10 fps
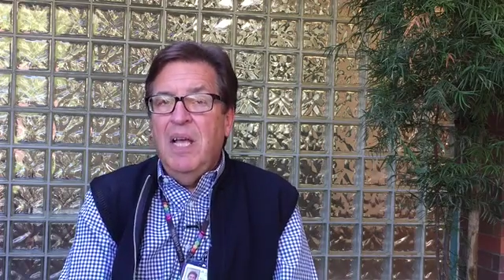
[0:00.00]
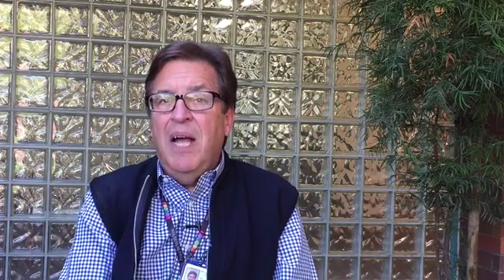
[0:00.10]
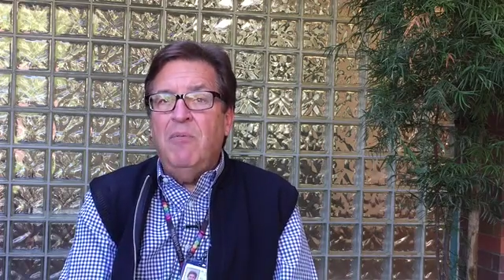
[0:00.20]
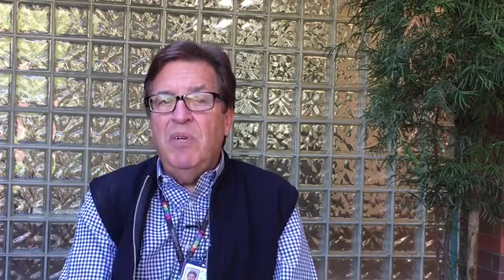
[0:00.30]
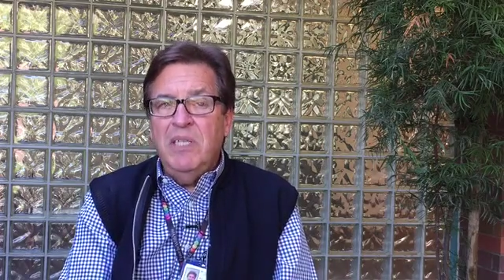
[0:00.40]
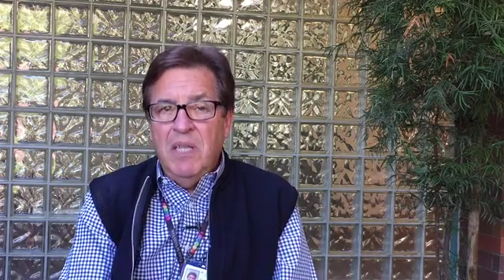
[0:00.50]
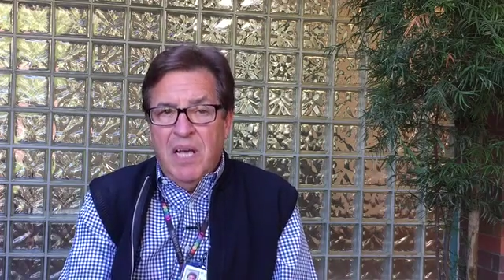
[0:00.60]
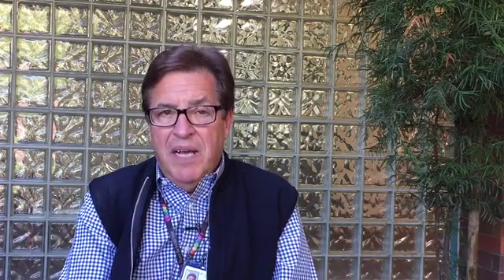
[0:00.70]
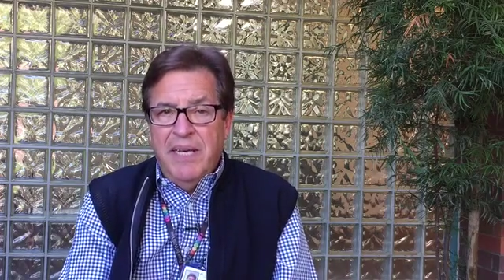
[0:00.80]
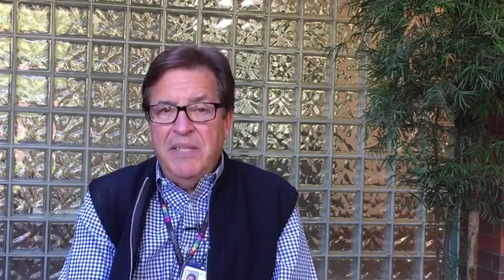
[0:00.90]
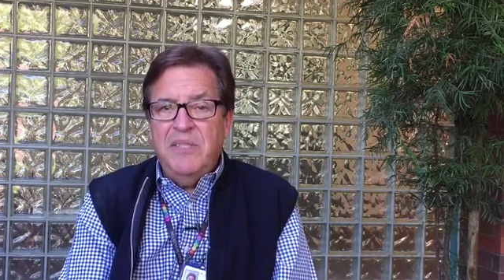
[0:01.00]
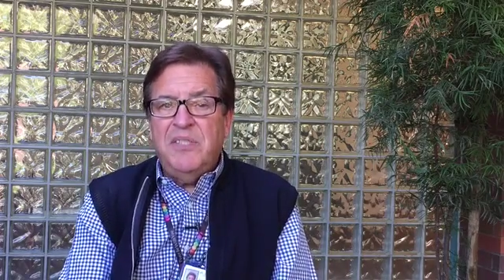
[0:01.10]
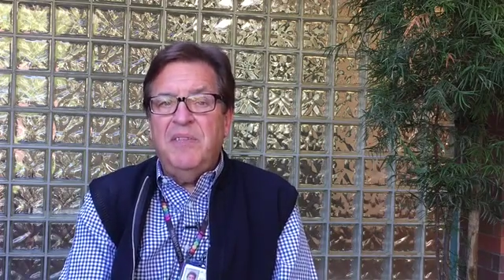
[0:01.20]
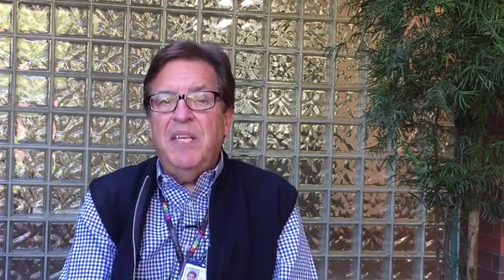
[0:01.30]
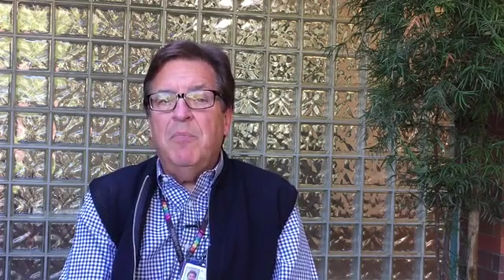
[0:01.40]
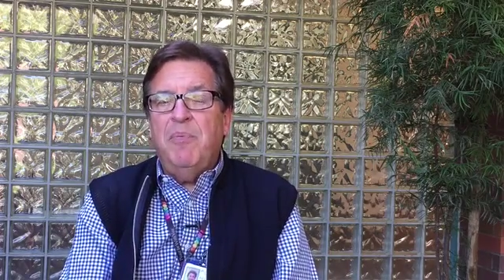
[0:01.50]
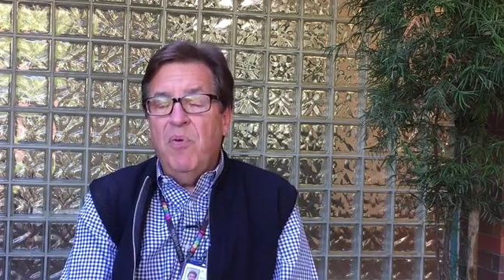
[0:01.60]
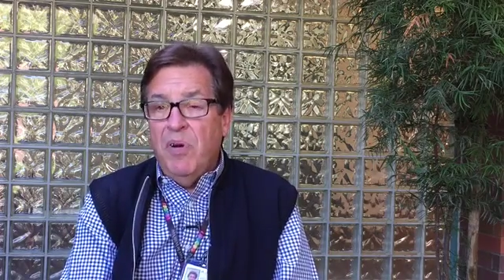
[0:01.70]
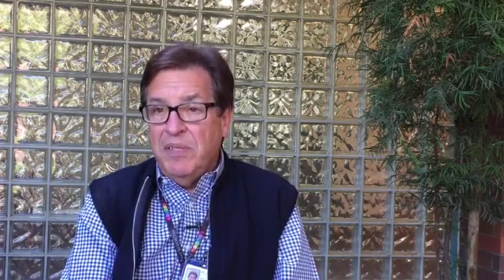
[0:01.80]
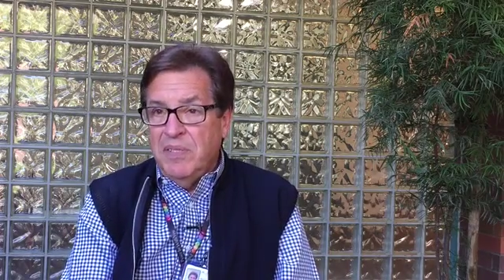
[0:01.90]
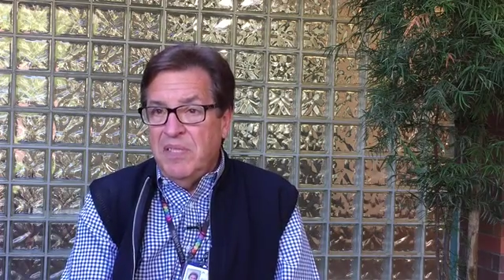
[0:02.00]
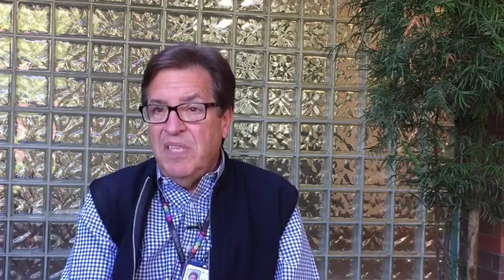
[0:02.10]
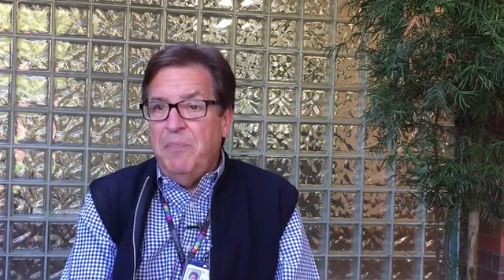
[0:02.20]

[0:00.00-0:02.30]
I realized the importance